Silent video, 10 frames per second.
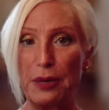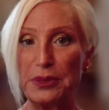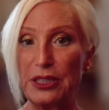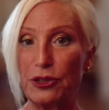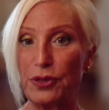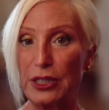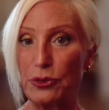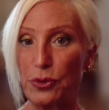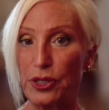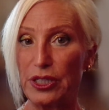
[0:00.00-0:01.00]
in the correct
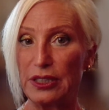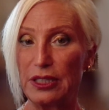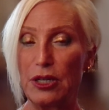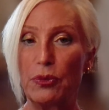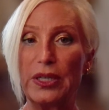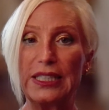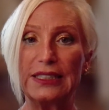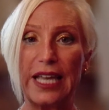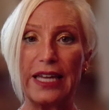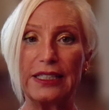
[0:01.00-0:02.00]
order, what
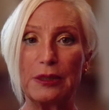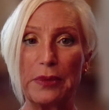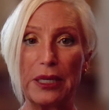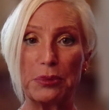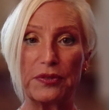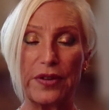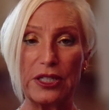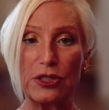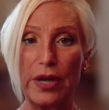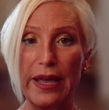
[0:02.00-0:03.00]
needs added to make a
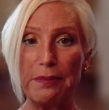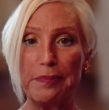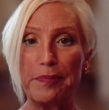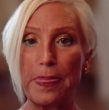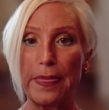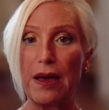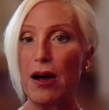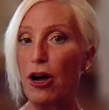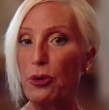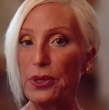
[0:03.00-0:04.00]
professional app,
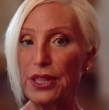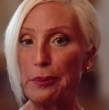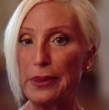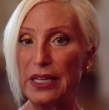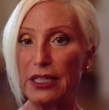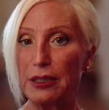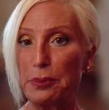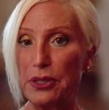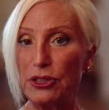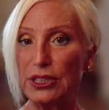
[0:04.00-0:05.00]
all without being a
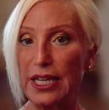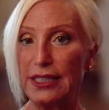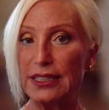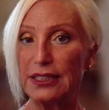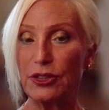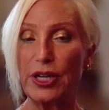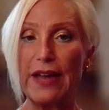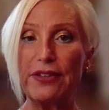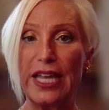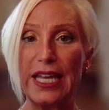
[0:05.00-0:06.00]
computer scientist or
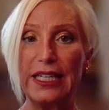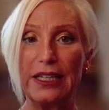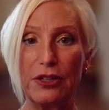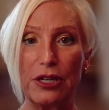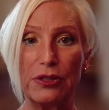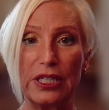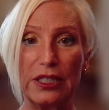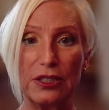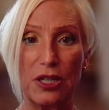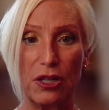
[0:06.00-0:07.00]
having any coding
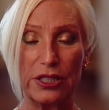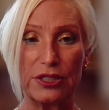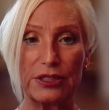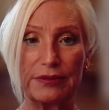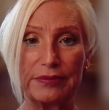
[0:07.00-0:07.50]
knowledge.